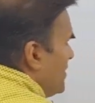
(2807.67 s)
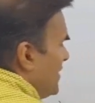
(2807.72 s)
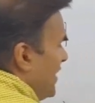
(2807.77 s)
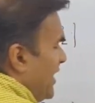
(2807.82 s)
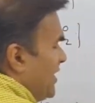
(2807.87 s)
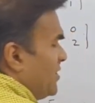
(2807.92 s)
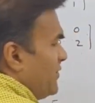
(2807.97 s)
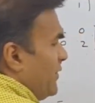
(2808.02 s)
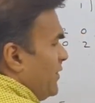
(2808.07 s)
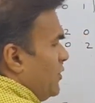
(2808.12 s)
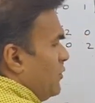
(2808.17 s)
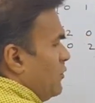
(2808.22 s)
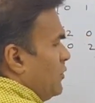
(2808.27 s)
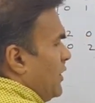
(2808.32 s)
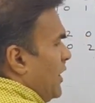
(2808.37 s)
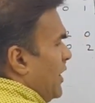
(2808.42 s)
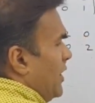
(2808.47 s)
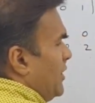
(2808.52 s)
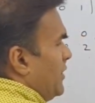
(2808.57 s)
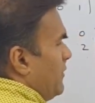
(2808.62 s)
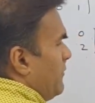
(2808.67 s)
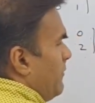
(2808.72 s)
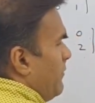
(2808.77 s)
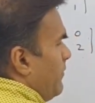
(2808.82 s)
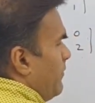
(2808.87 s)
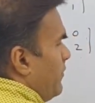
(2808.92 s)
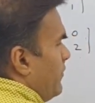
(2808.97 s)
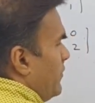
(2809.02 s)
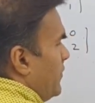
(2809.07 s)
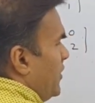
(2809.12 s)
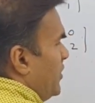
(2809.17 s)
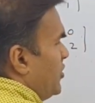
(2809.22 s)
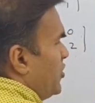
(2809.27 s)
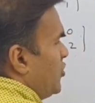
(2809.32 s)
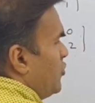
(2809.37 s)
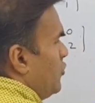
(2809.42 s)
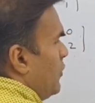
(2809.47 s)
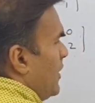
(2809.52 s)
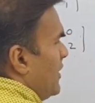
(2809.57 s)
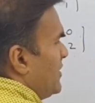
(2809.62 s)
So as we know that
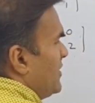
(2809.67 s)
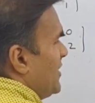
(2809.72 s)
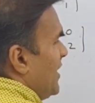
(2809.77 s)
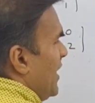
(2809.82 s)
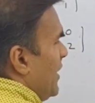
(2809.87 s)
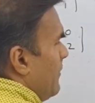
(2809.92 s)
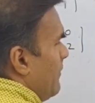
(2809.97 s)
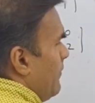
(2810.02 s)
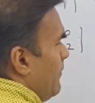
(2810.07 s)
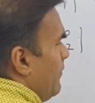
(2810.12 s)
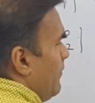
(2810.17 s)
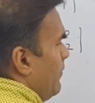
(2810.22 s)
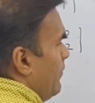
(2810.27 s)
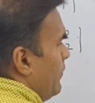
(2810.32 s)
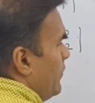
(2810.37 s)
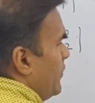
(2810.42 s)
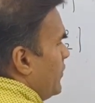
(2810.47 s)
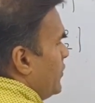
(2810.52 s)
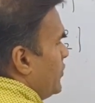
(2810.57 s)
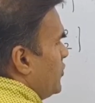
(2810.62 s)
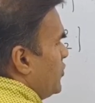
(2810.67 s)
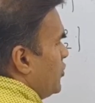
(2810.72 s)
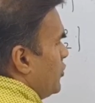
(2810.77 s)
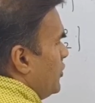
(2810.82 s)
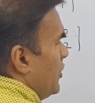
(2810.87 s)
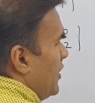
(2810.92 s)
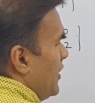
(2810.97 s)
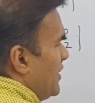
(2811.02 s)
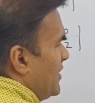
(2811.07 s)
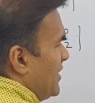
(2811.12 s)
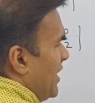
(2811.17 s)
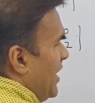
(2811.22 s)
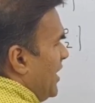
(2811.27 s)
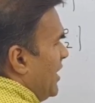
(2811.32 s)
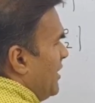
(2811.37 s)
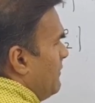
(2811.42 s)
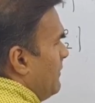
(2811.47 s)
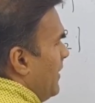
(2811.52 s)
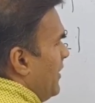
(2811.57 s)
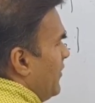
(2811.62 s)
these two are same, so the
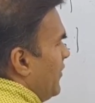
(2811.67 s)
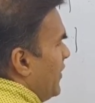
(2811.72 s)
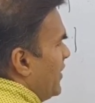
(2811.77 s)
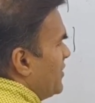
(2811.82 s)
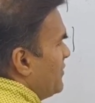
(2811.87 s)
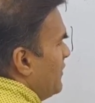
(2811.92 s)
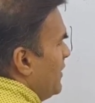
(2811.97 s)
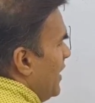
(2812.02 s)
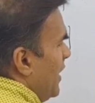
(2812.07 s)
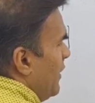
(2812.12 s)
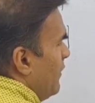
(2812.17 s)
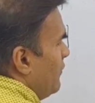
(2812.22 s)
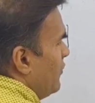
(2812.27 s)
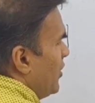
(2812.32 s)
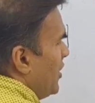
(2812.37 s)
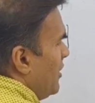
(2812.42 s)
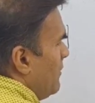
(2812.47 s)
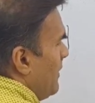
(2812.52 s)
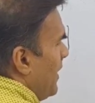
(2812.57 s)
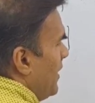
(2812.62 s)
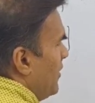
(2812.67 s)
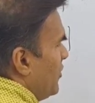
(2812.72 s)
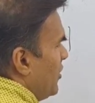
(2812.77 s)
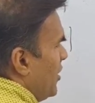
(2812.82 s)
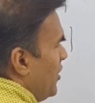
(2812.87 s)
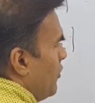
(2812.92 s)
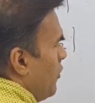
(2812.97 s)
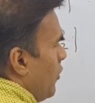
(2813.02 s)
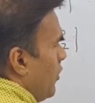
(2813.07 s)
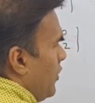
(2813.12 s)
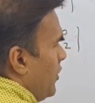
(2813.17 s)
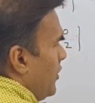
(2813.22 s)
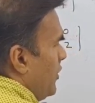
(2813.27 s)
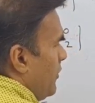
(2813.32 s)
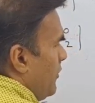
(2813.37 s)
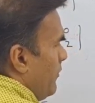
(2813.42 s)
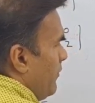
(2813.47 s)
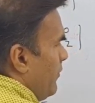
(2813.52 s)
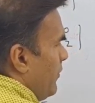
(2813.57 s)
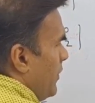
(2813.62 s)
resulting matrix will have 3 by 3 order.
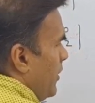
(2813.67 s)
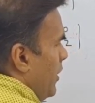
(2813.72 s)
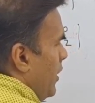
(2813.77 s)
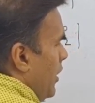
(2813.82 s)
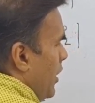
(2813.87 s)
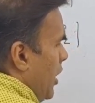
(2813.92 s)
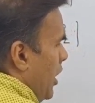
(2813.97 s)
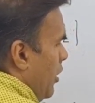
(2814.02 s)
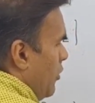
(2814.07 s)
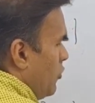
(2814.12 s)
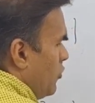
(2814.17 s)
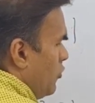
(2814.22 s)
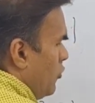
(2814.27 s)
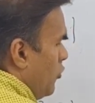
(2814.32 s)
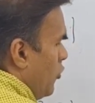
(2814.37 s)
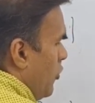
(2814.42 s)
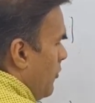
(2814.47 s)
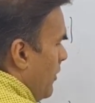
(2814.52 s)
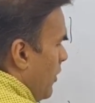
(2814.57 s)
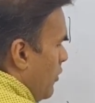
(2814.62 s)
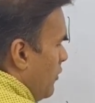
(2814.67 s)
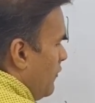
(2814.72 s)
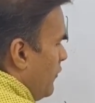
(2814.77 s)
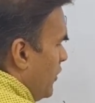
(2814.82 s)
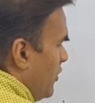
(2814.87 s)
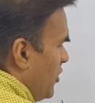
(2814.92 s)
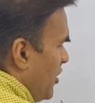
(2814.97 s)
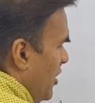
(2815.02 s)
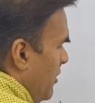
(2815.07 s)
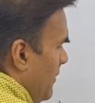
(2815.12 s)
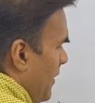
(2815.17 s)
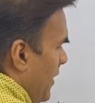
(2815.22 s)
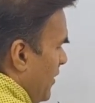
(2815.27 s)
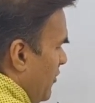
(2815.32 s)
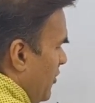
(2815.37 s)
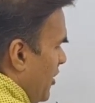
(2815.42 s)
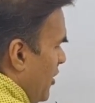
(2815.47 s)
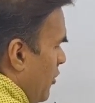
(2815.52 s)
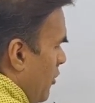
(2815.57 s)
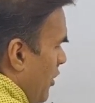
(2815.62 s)
How to go about for 3
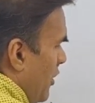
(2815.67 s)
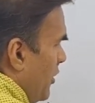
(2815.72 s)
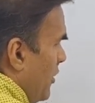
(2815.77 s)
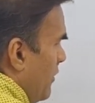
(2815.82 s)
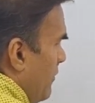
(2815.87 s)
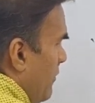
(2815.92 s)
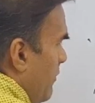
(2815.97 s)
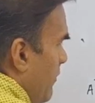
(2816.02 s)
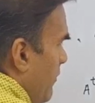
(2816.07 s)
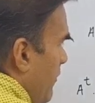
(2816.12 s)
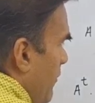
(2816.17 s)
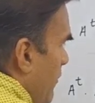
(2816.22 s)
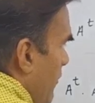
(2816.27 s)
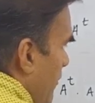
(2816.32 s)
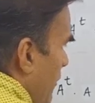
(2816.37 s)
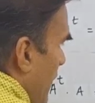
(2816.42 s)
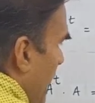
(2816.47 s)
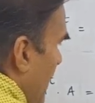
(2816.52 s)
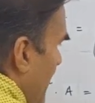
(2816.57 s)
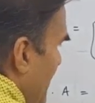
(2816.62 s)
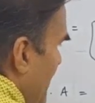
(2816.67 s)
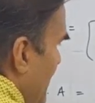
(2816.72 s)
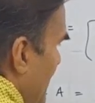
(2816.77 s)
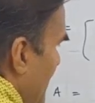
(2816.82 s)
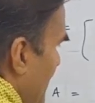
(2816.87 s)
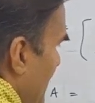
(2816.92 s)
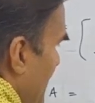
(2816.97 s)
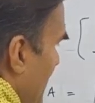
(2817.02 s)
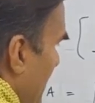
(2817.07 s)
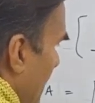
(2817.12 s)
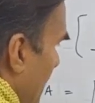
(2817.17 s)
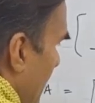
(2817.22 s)
by 3 order? Please